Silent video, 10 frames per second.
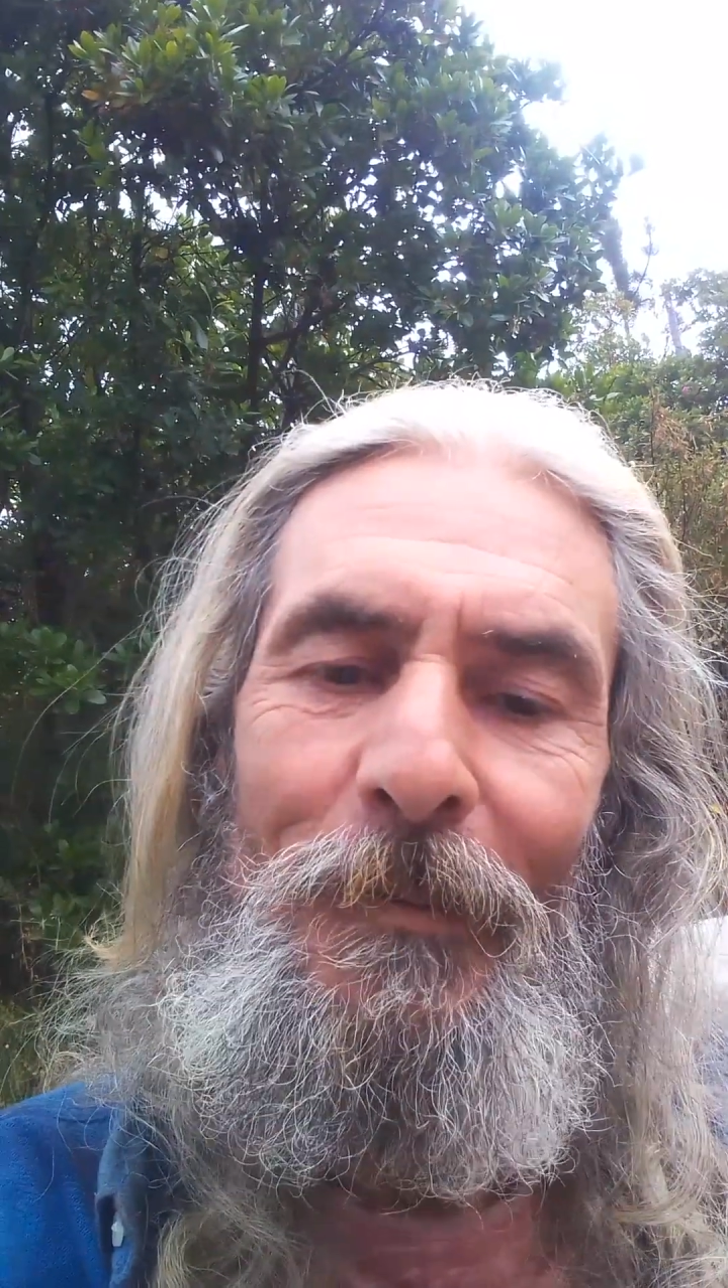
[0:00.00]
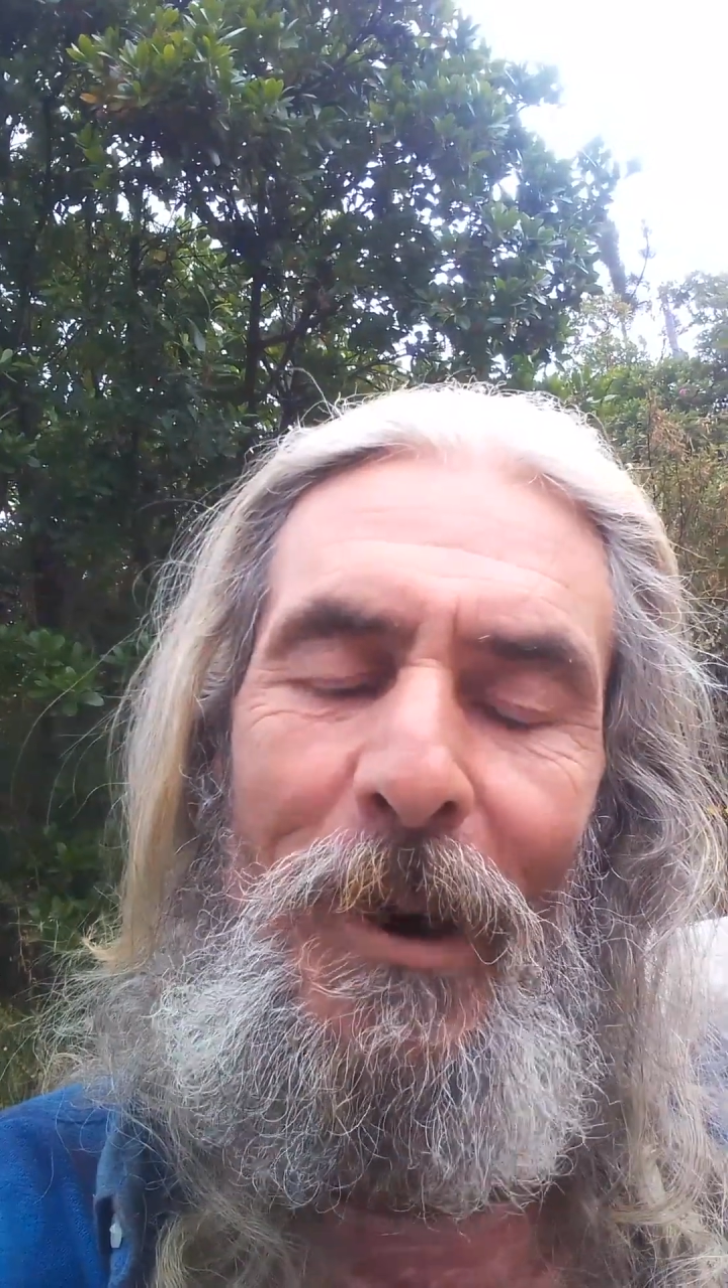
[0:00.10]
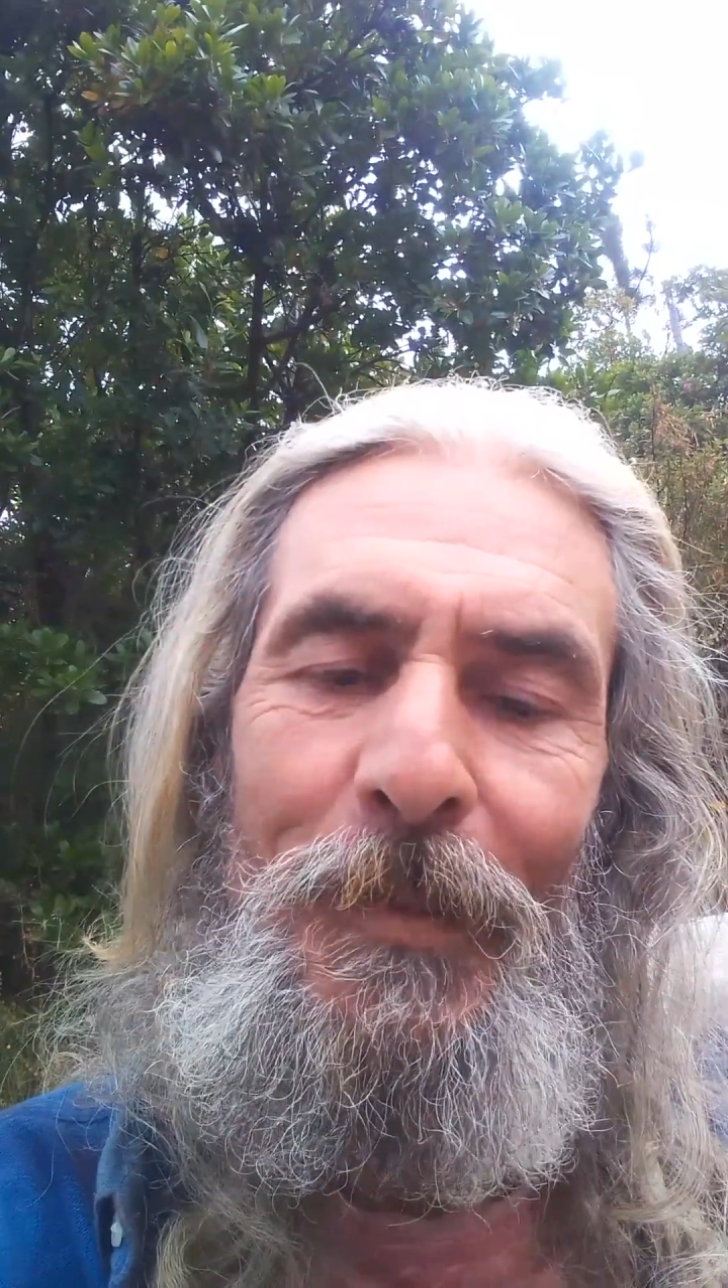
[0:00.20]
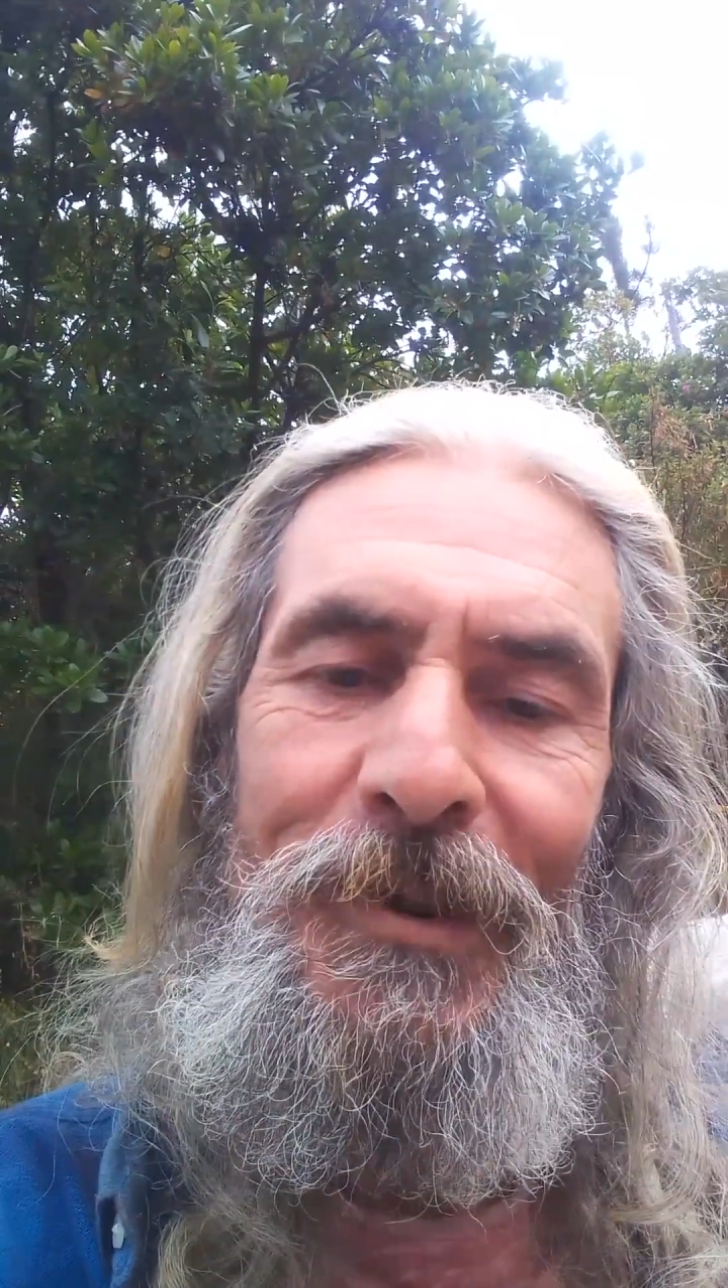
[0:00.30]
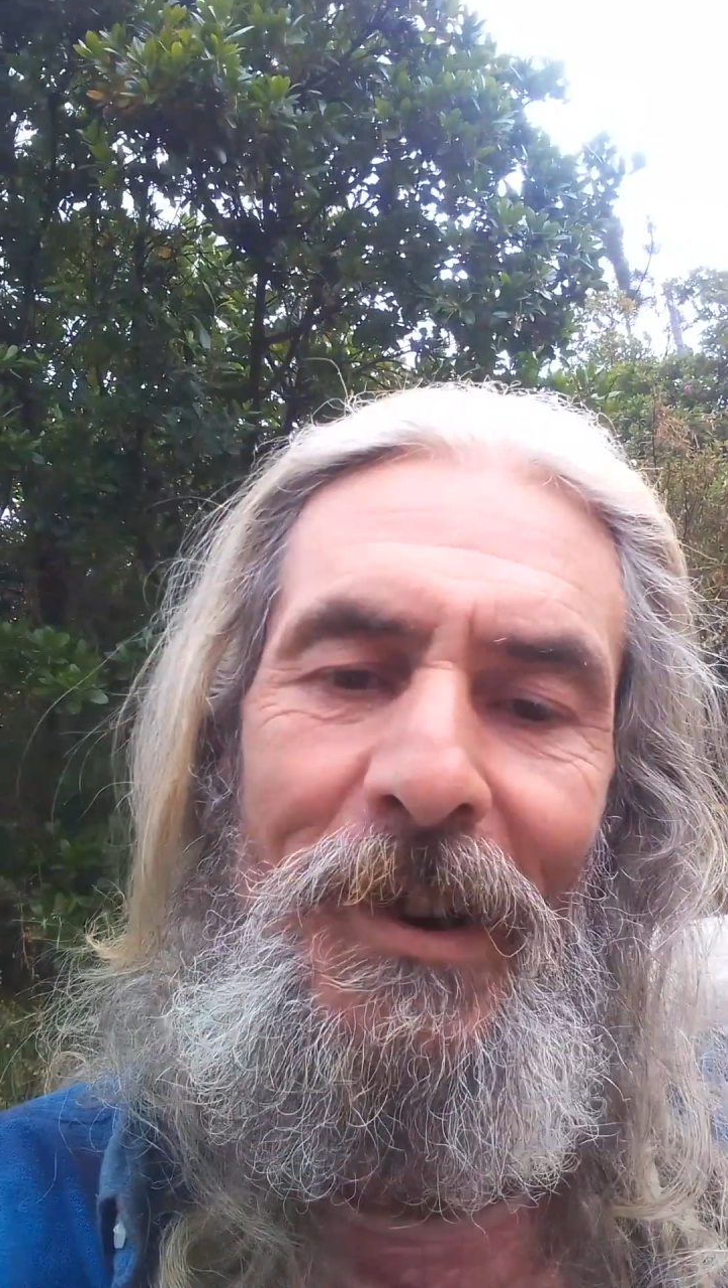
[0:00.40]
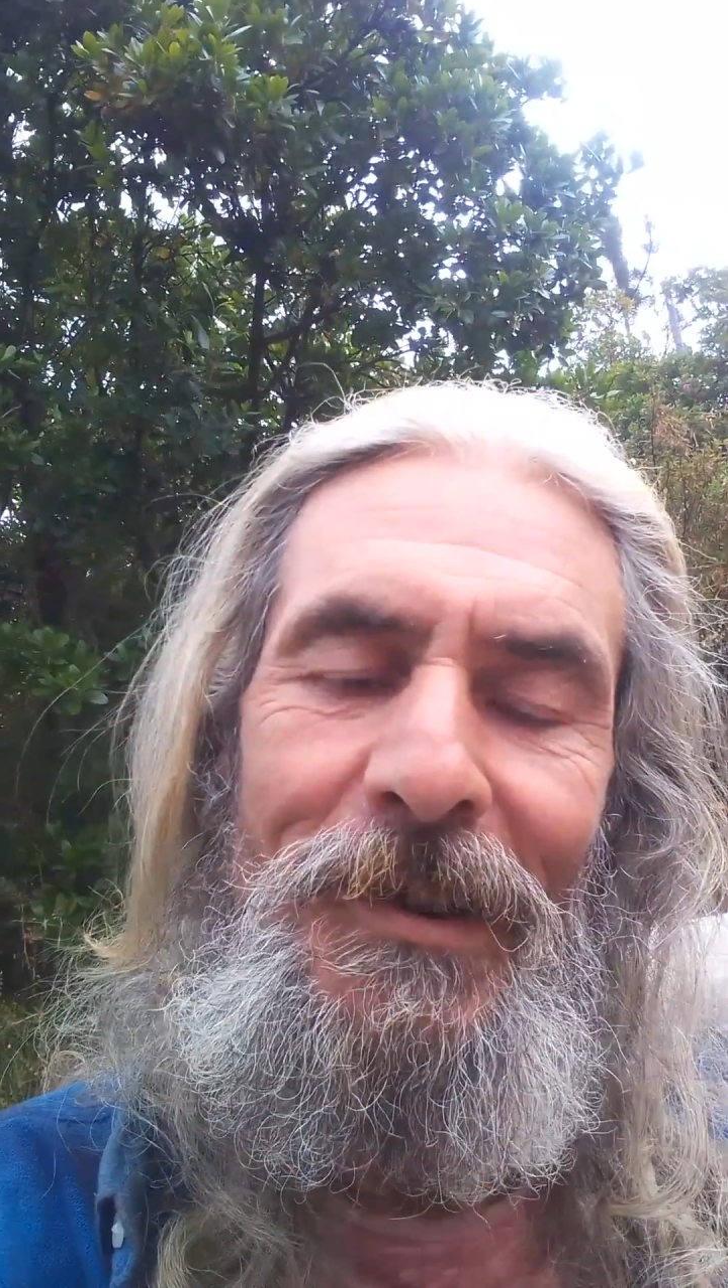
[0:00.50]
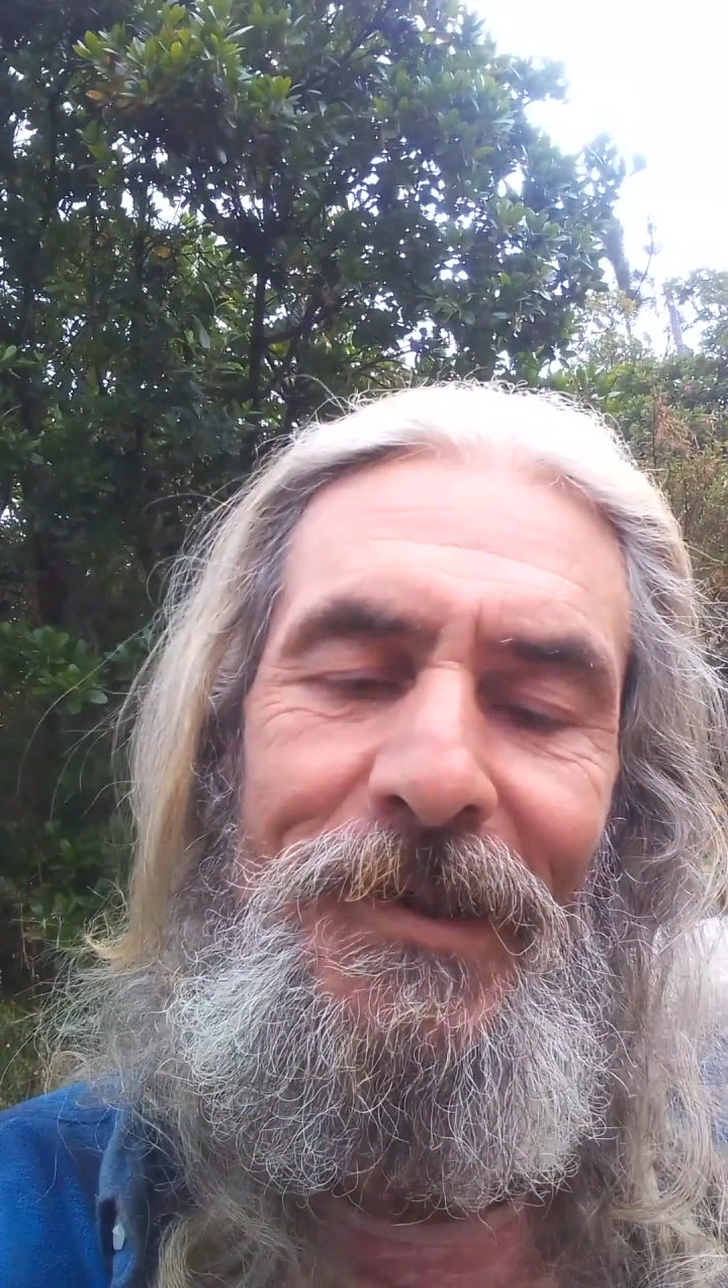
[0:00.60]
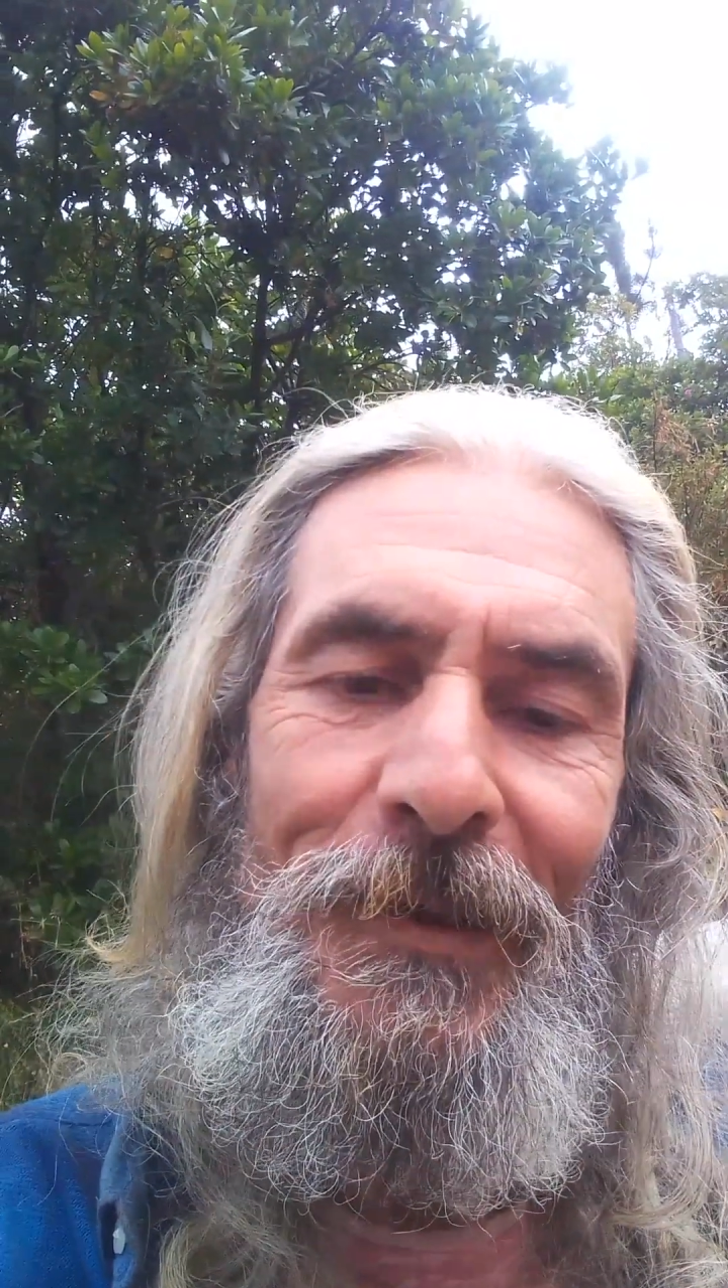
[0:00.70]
represents